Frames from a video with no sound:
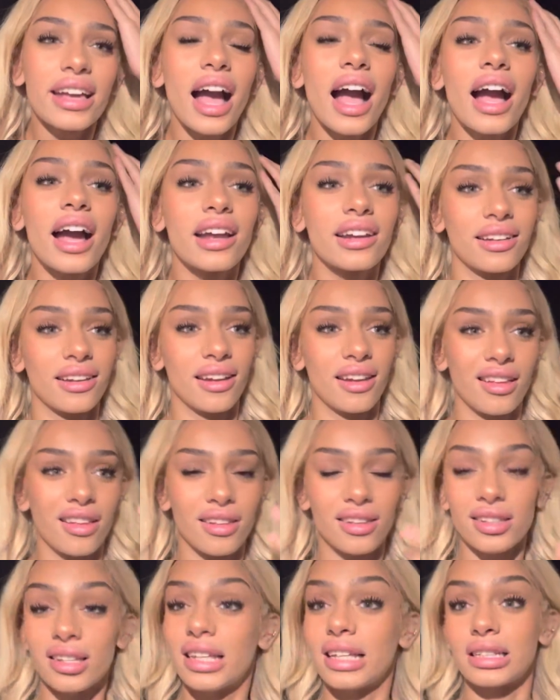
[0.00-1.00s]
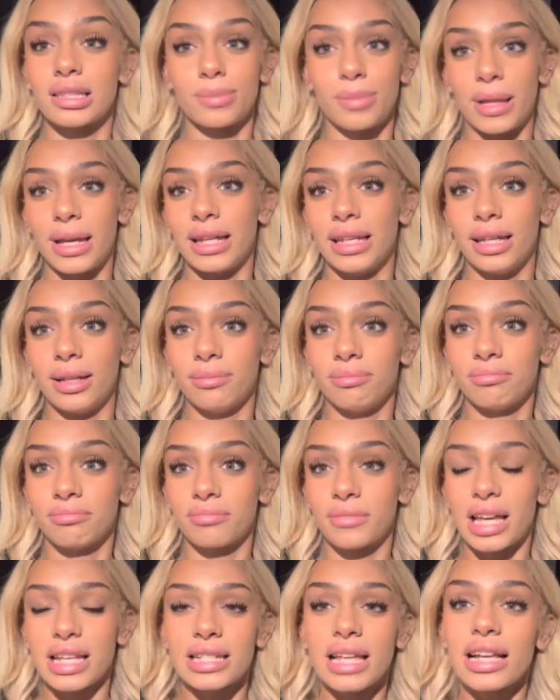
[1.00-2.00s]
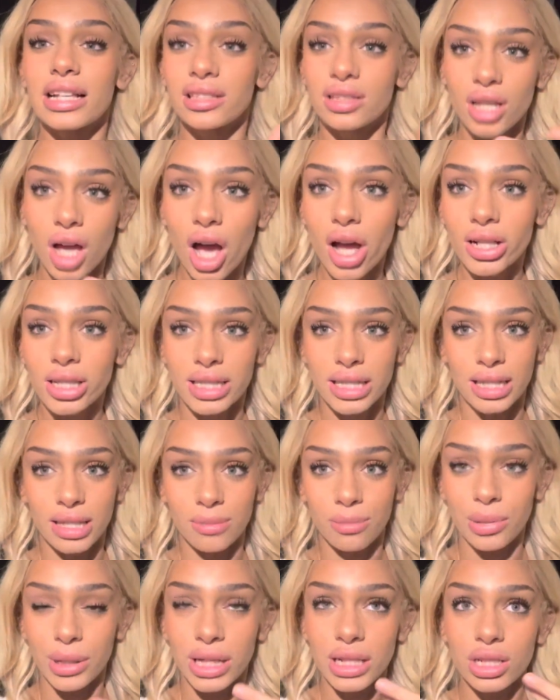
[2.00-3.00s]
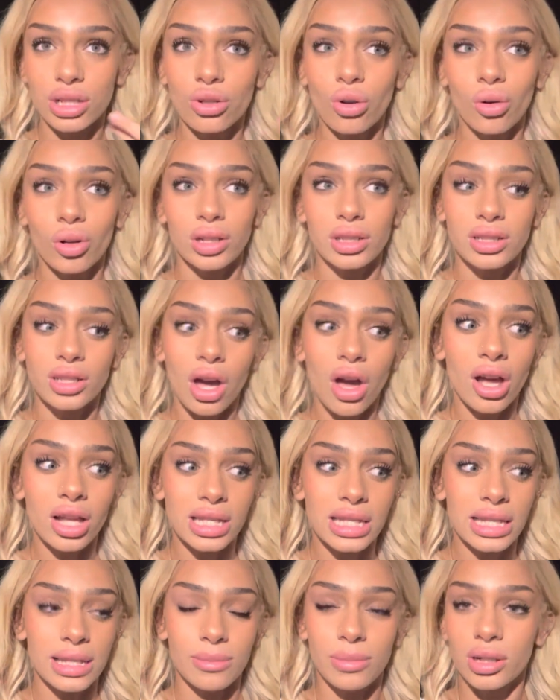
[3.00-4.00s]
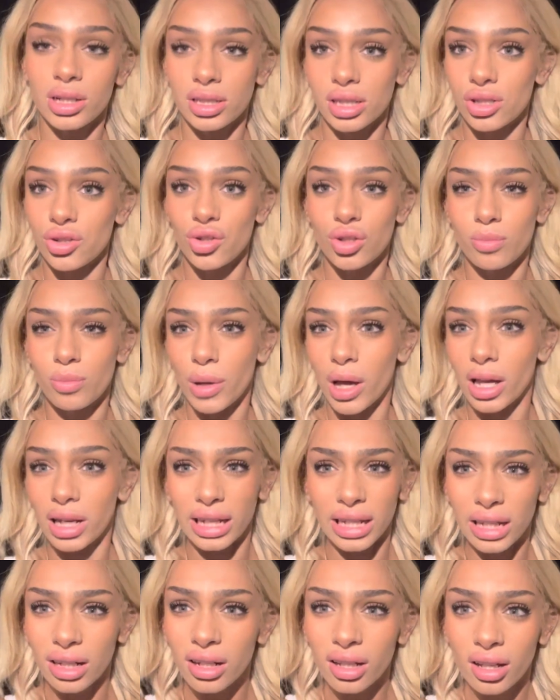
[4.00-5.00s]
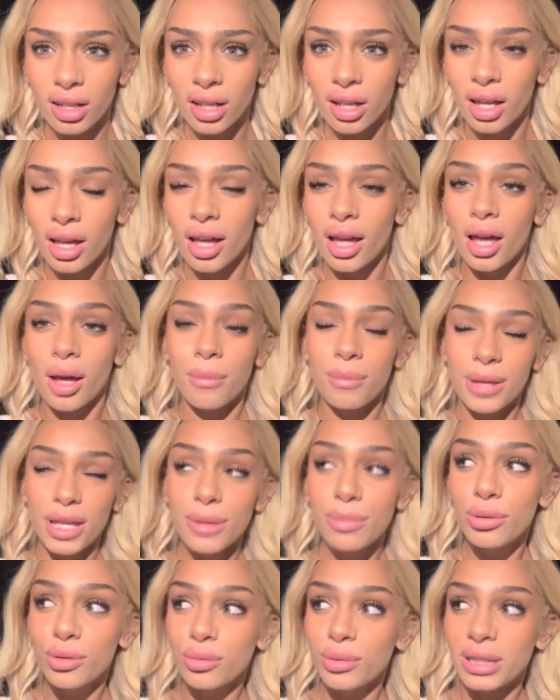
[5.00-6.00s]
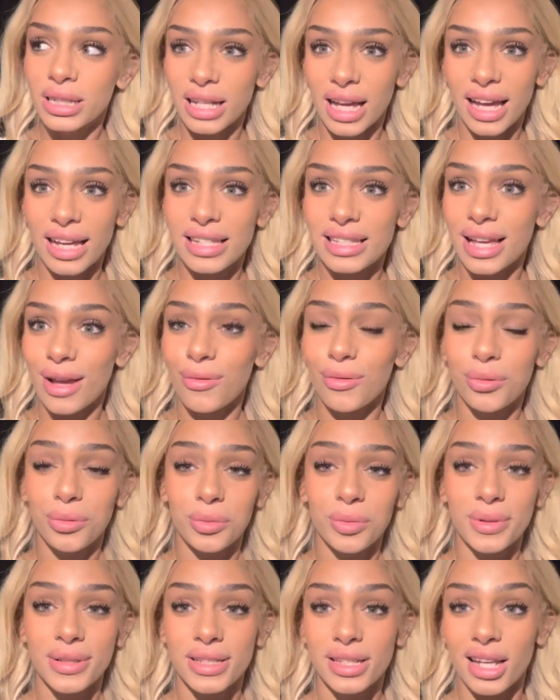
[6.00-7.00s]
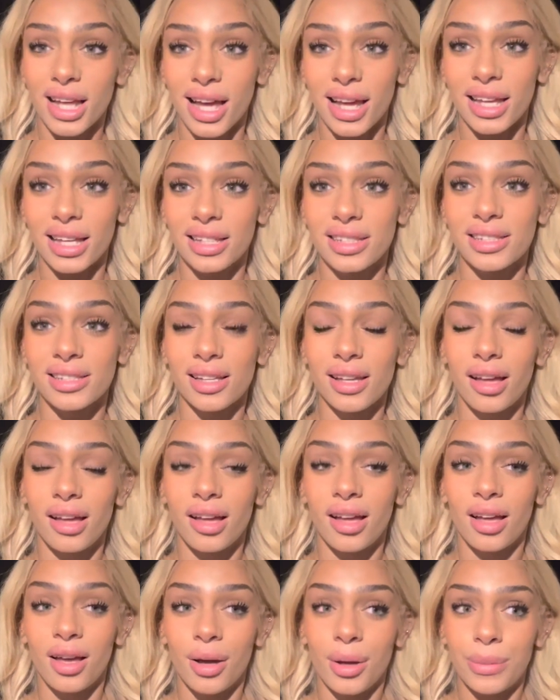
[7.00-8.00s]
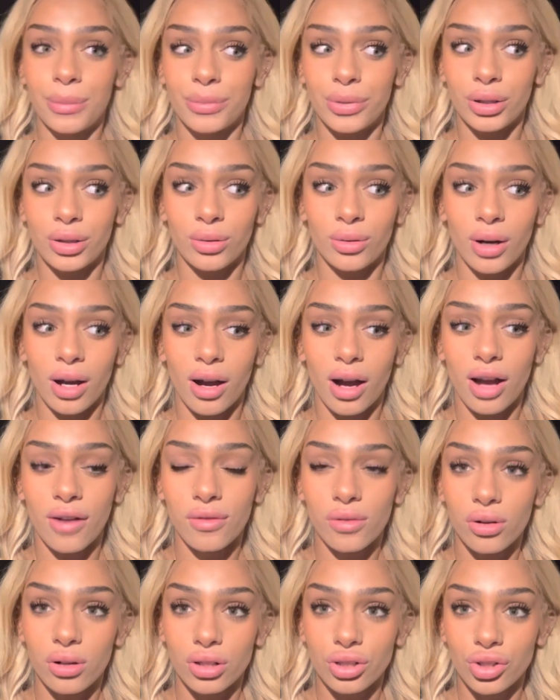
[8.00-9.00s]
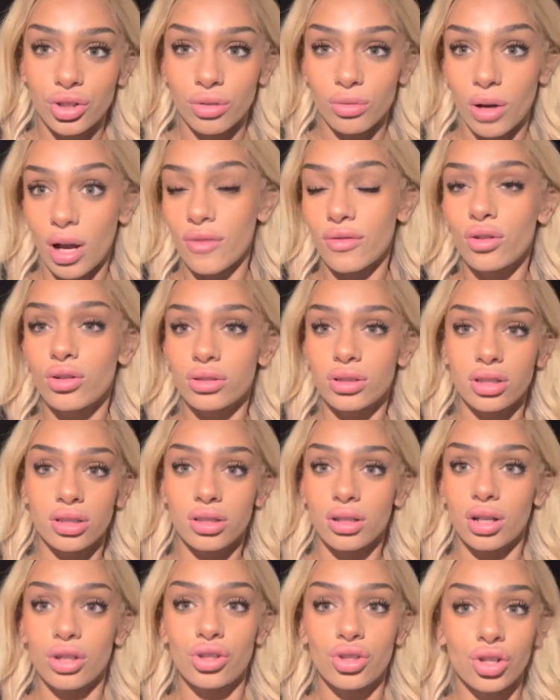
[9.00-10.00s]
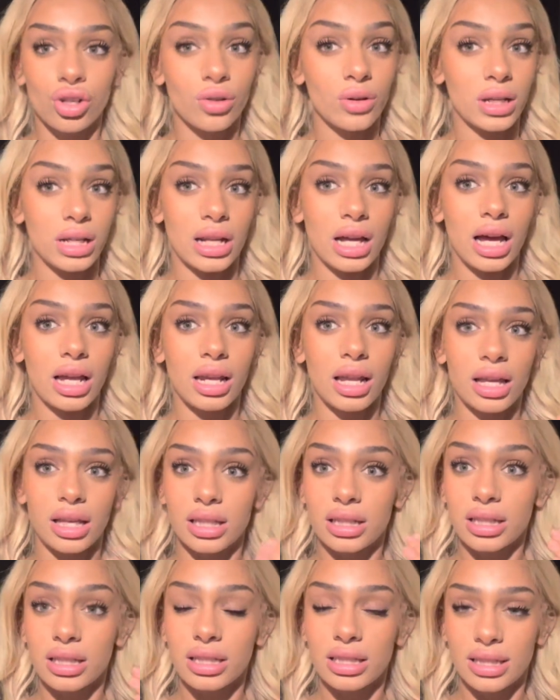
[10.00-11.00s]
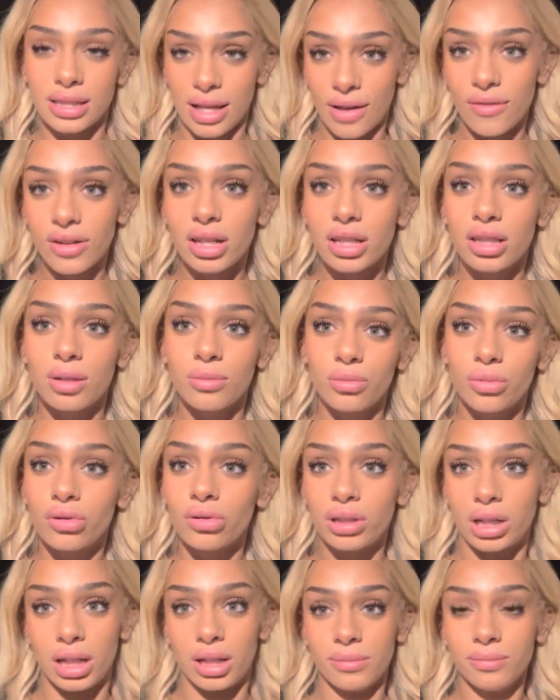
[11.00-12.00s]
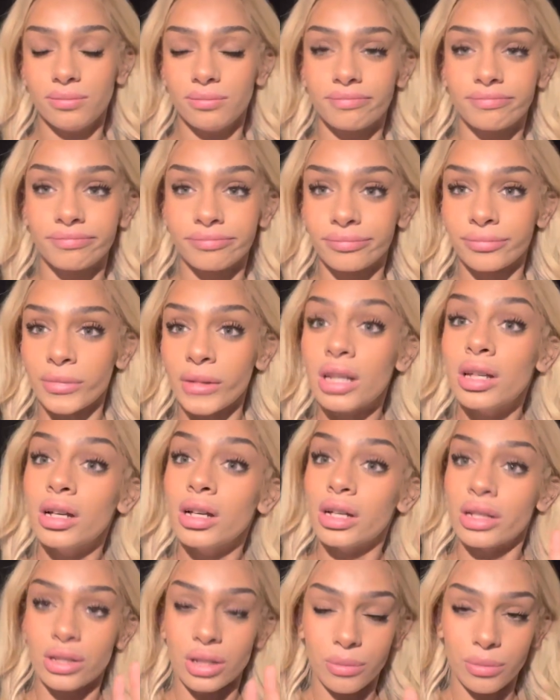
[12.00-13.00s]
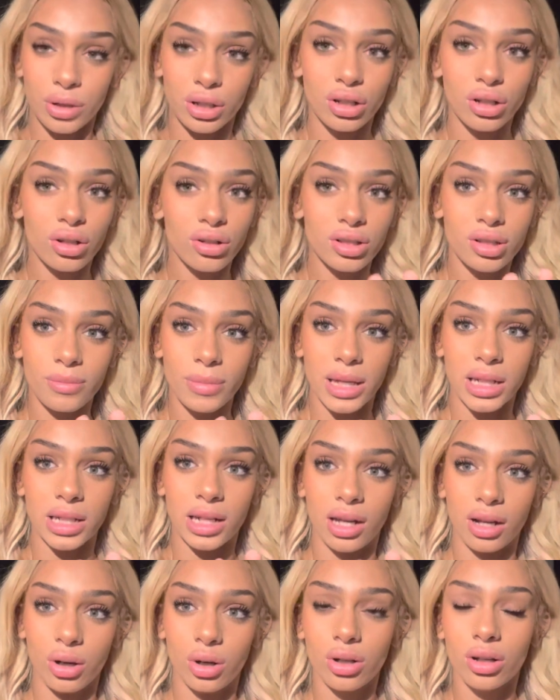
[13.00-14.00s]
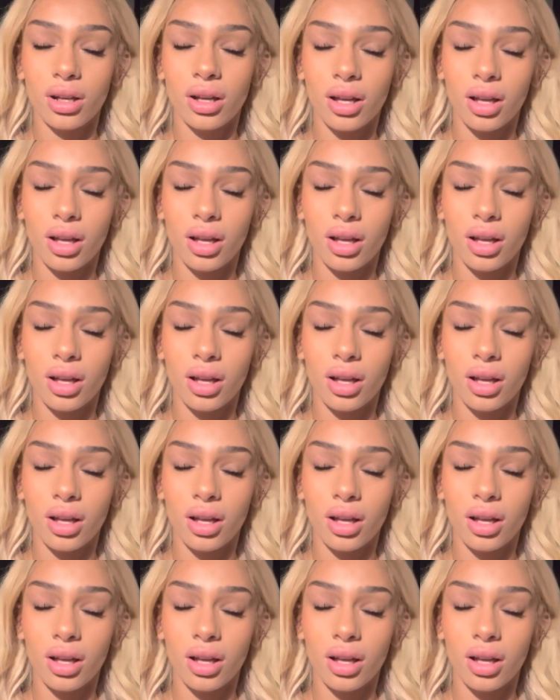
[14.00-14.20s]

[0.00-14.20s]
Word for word: can't explain it. It's like dirty, but it's not dirty because it's just Berlin. People were nice. Everyone was nice. Bro, I've got I've got to start shooting at like seven in the morning. So I'm gonna go to bed now.